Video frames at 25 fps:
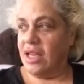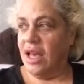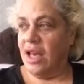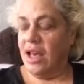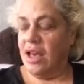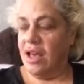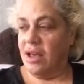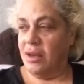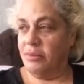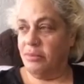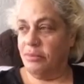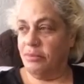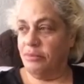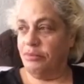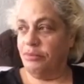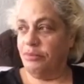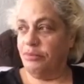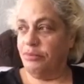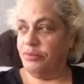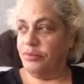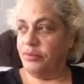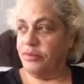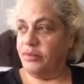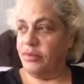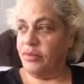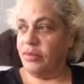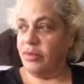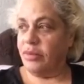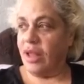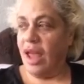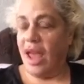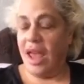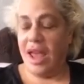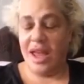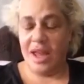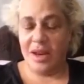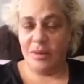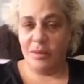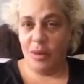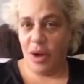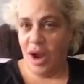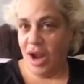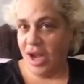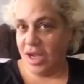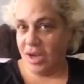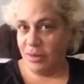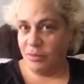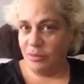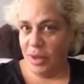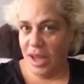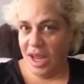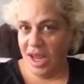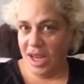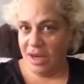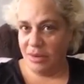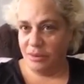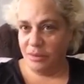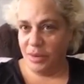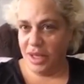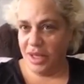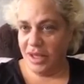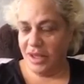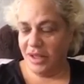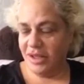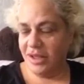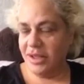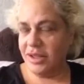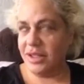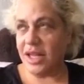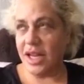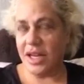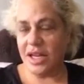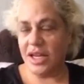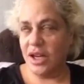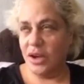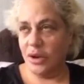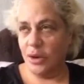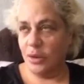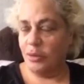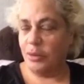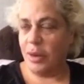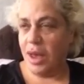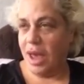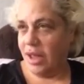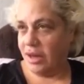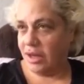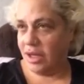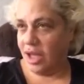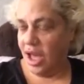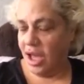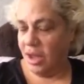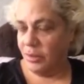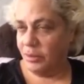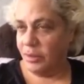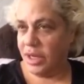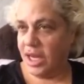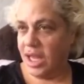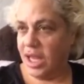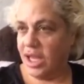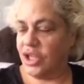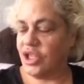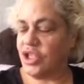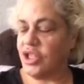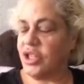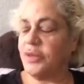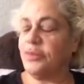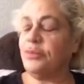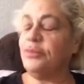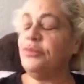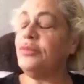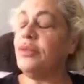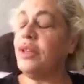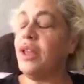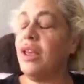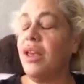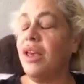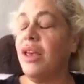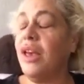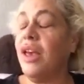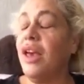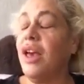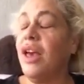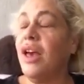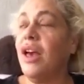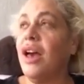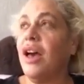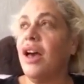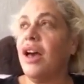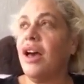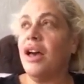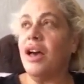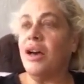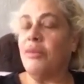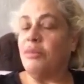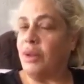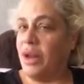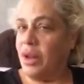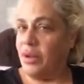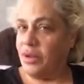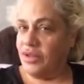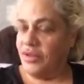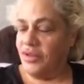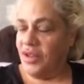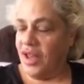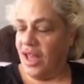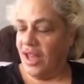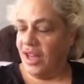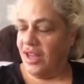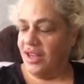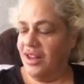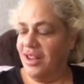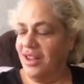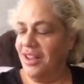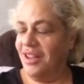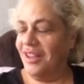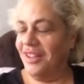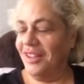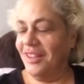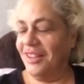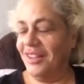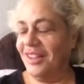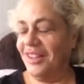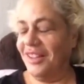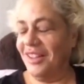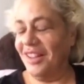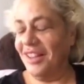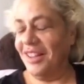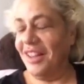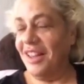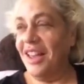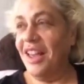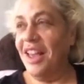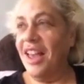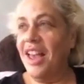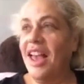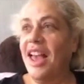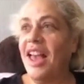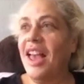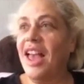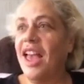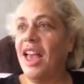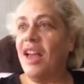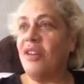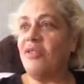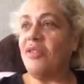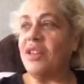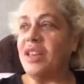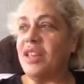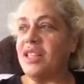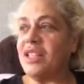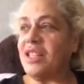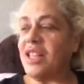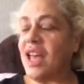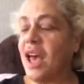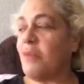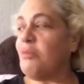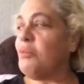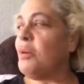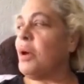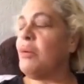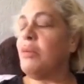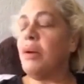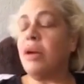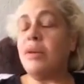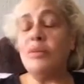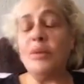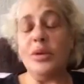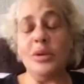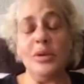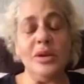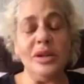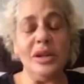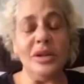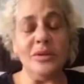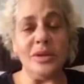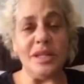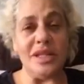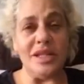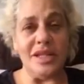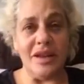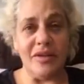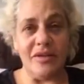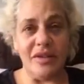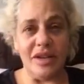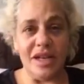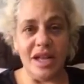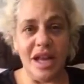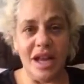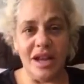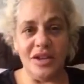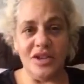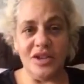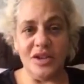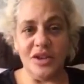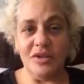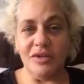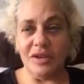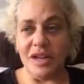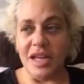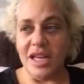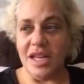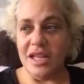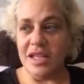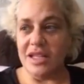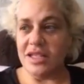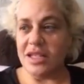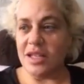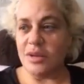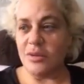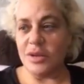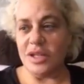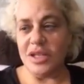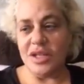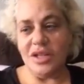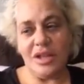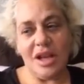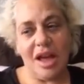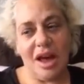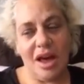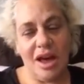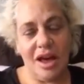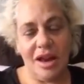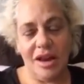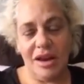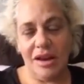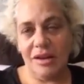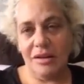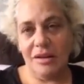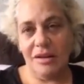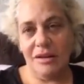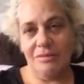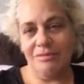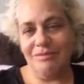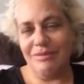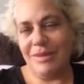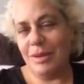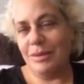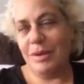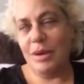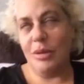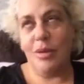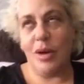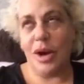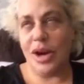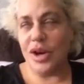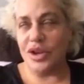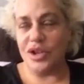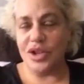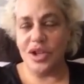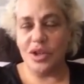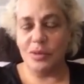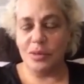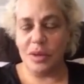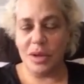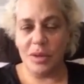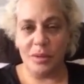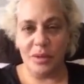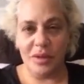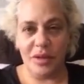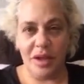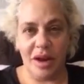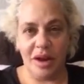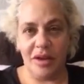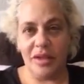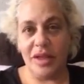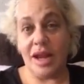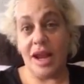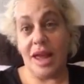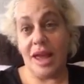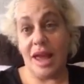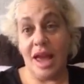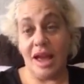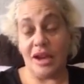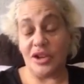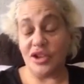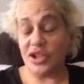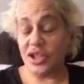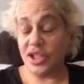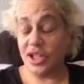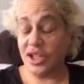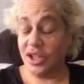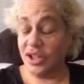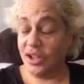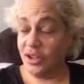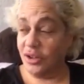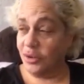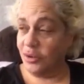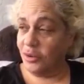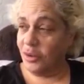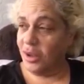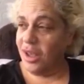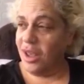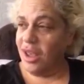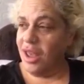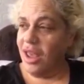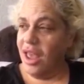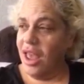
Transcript: I had wine and pain pills. I know, bad combination. But I was fine. And we sat by my pool. It was 78 degrees. There was not maybe one or two people there that I actually knew.